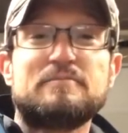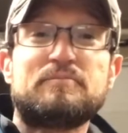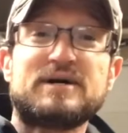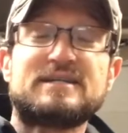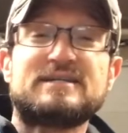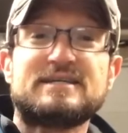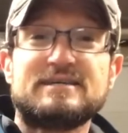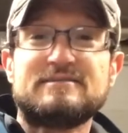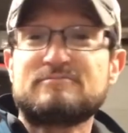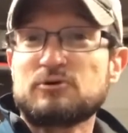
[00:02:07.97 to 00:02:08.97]
But
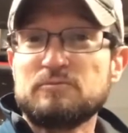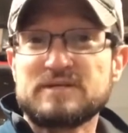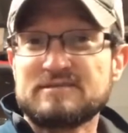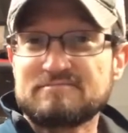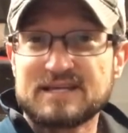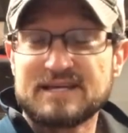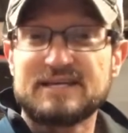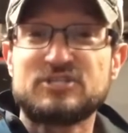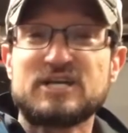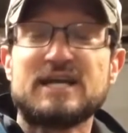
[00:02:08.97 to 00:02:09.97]
he told me that
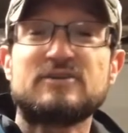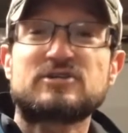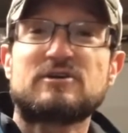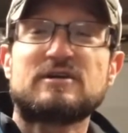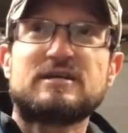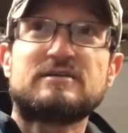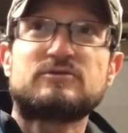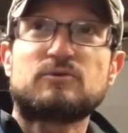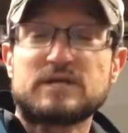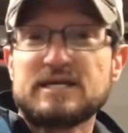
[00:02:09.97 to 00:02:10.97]
had changed in
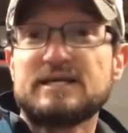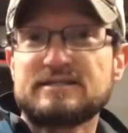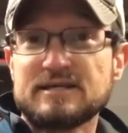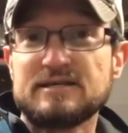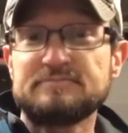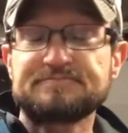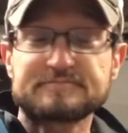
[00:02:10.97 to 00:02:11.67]
2018.